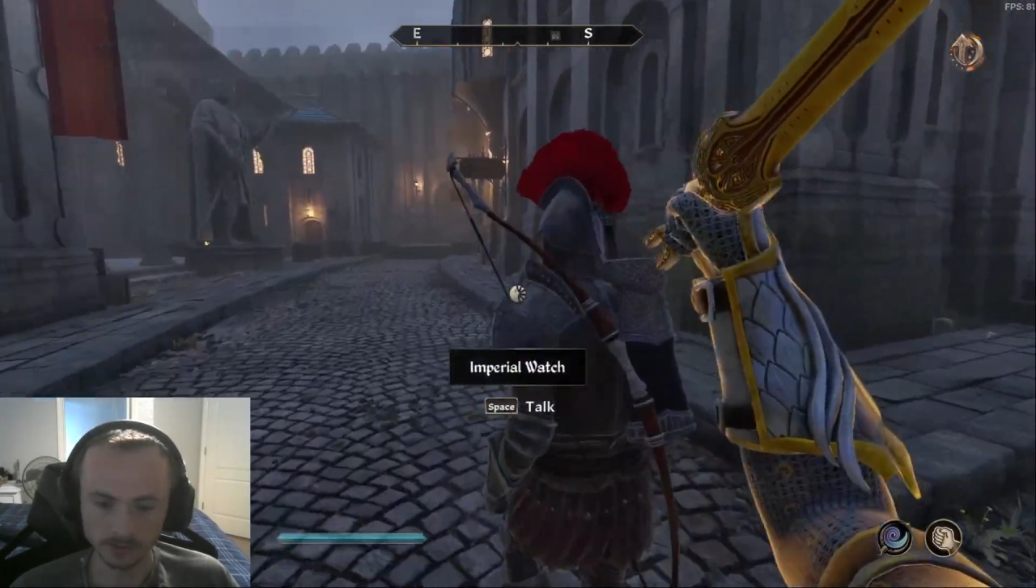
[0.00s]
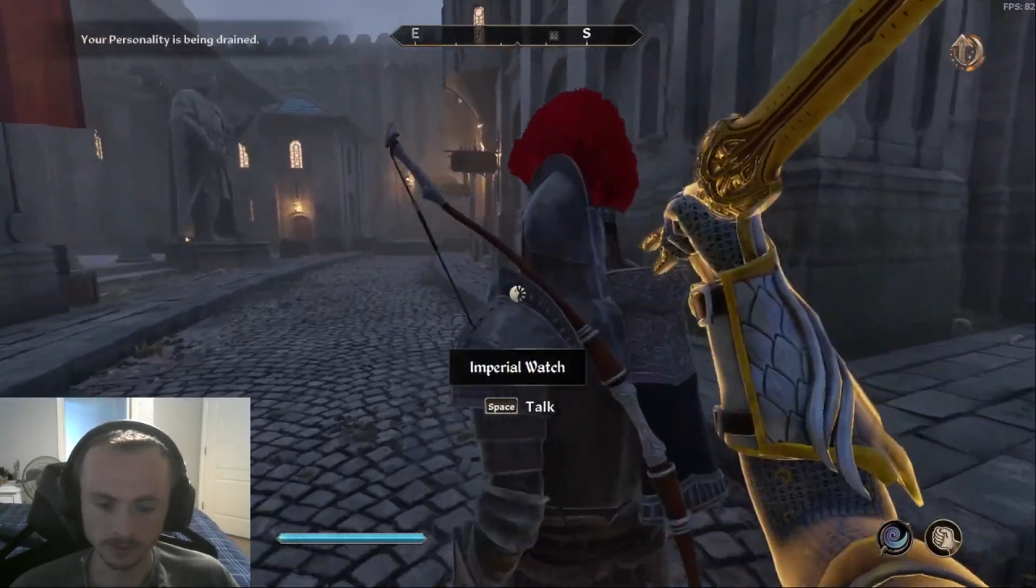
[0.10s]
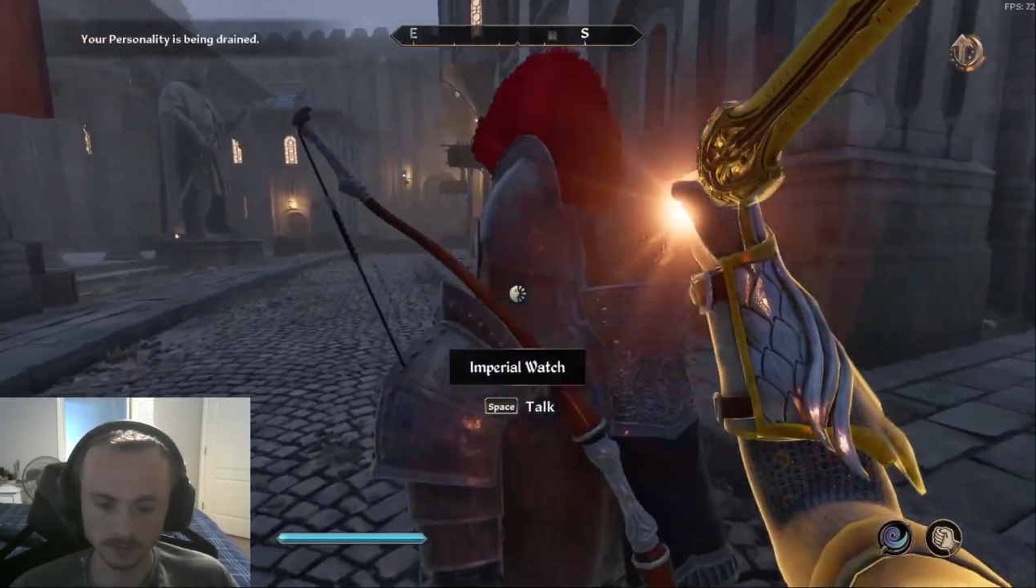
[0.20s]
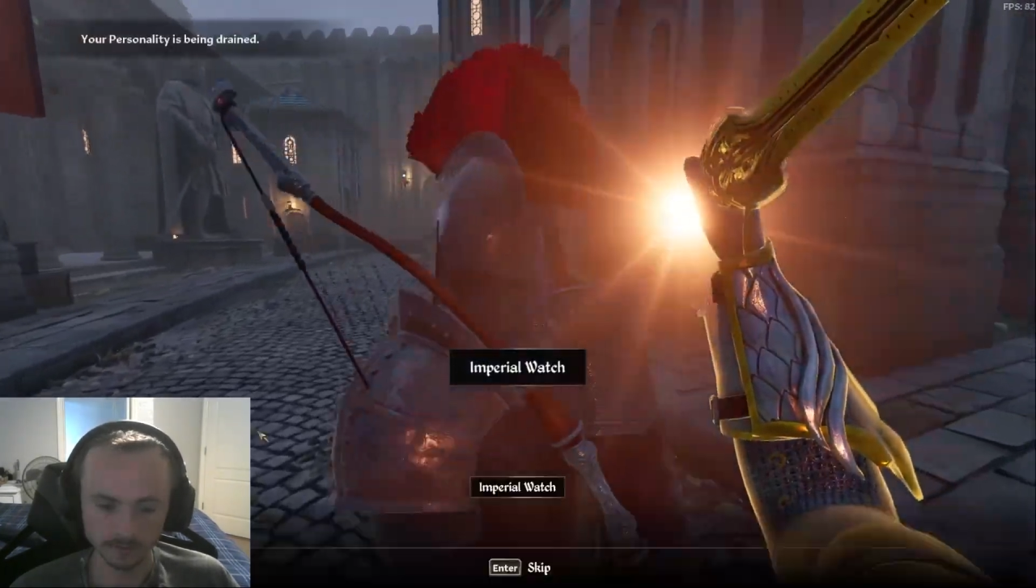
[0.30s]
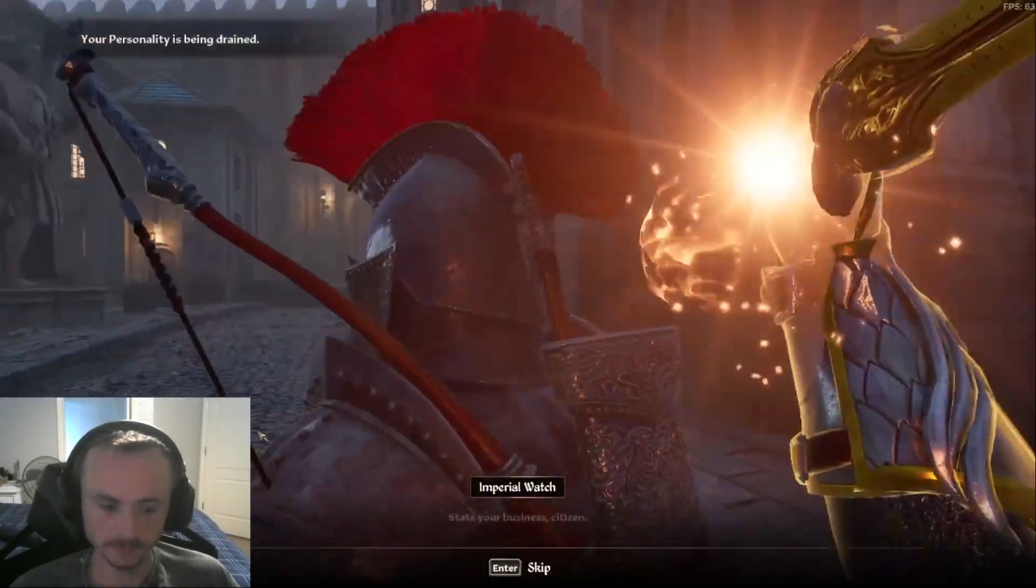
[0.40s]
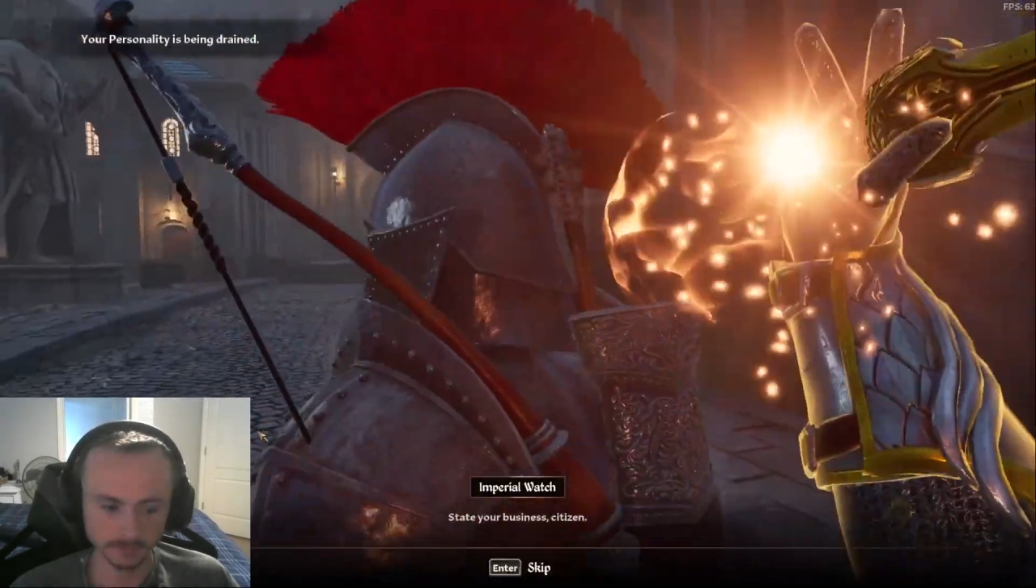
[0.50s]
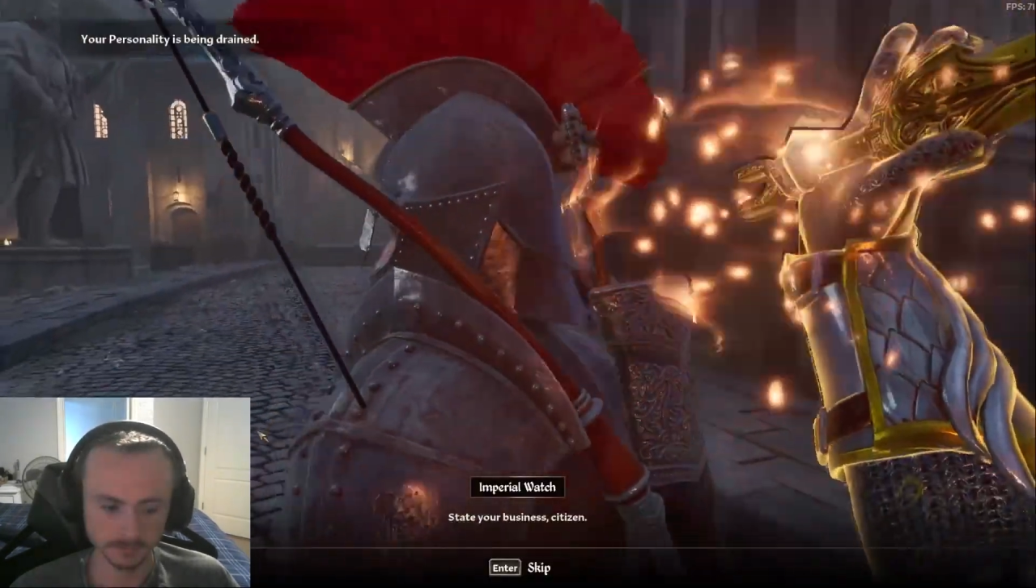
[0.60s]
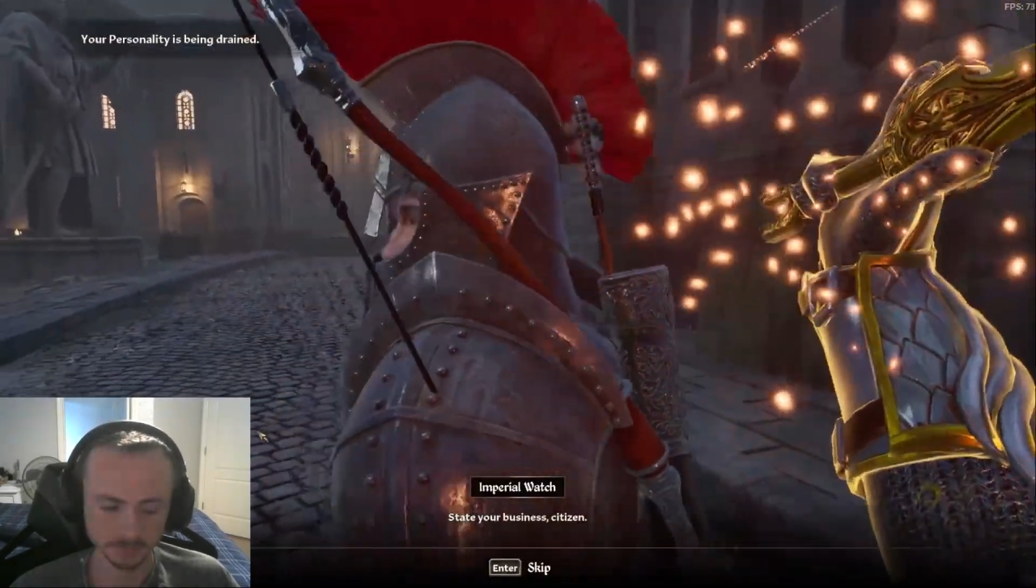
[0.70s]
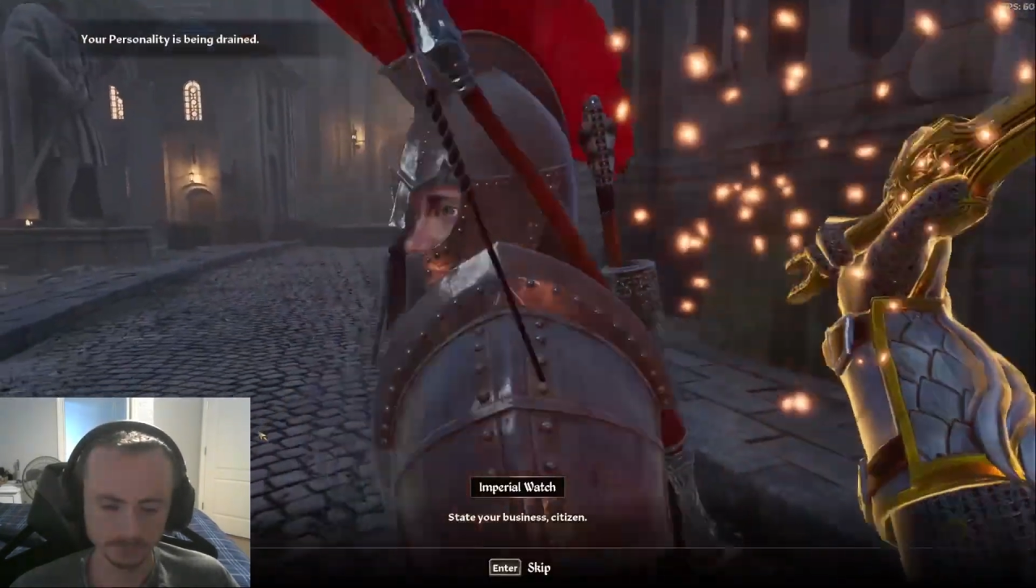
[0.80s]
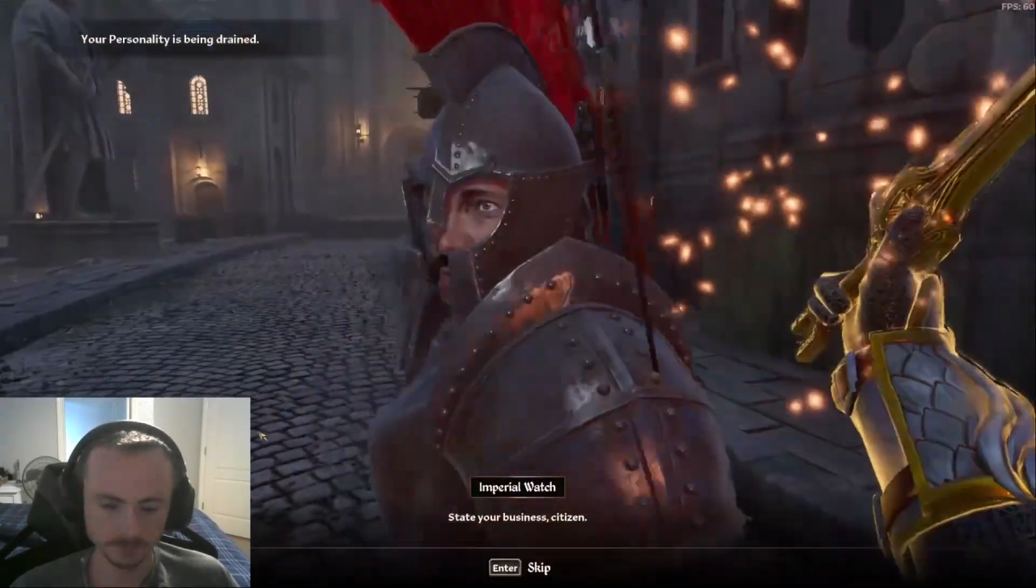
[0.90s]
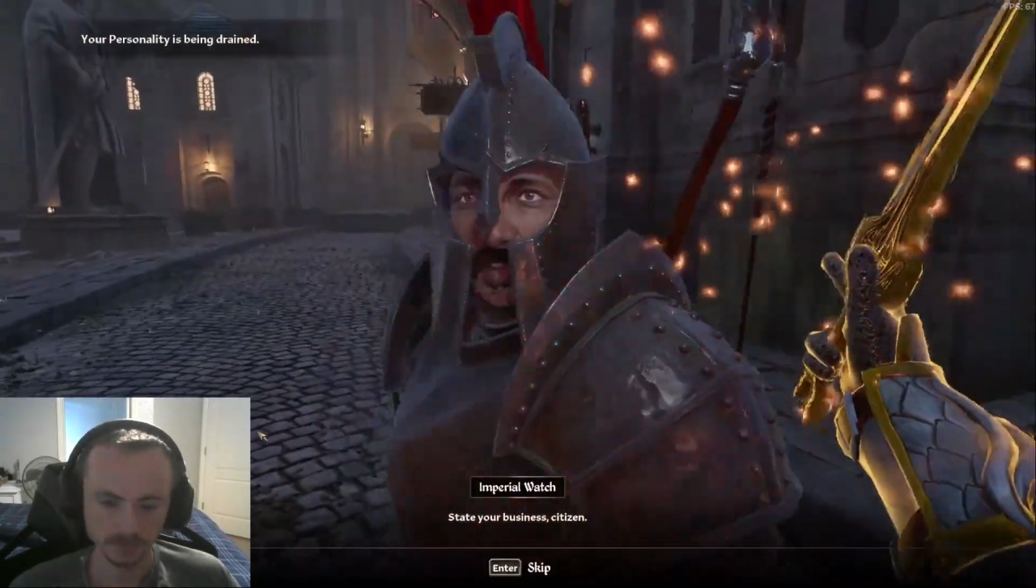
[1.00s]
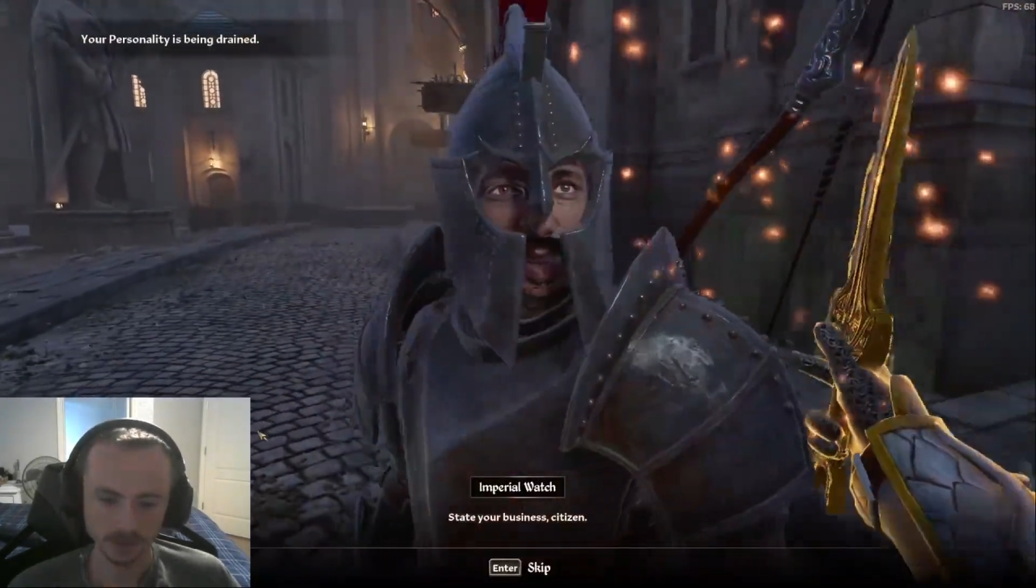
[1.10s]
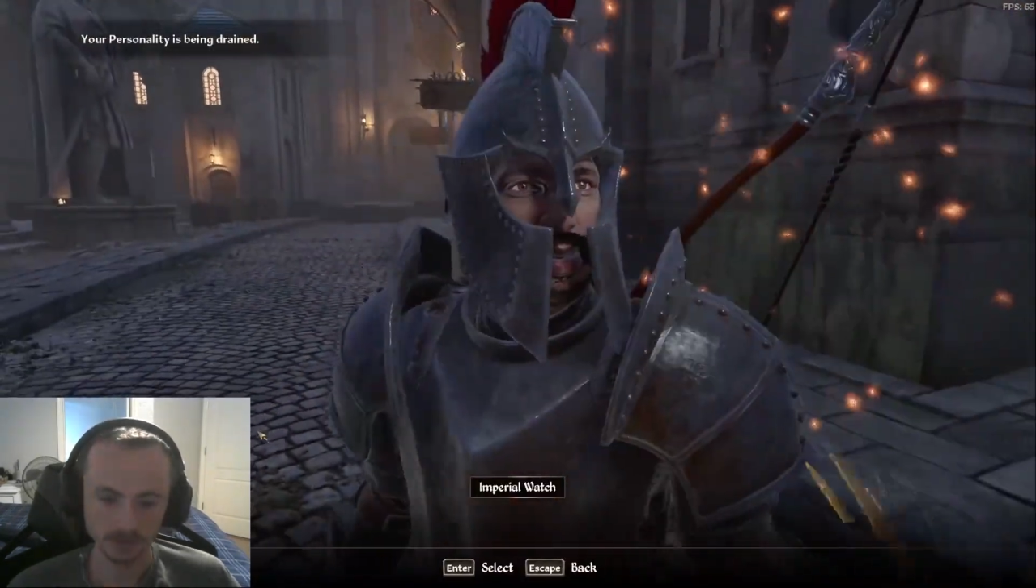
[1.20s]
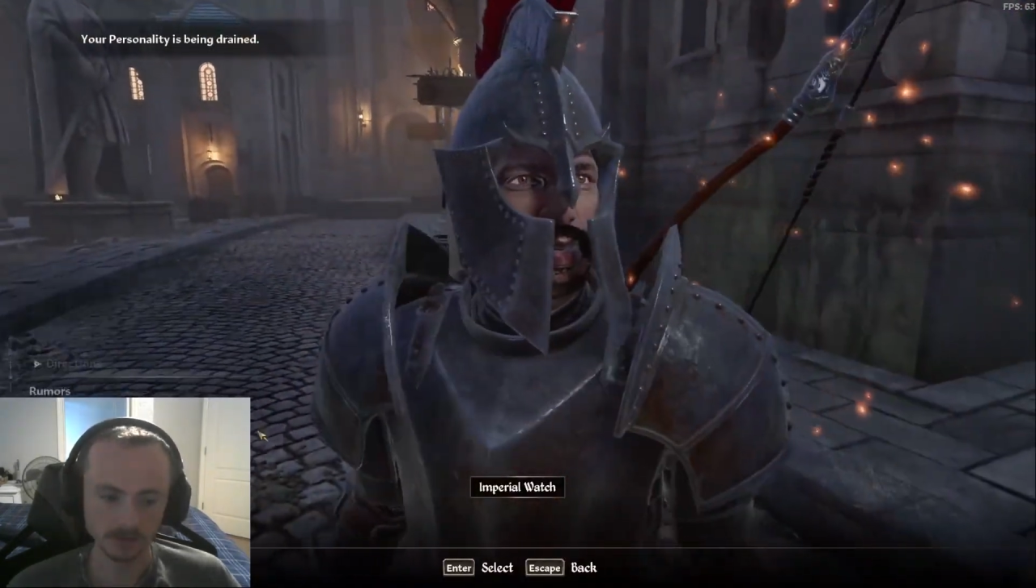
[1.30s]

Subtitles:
it like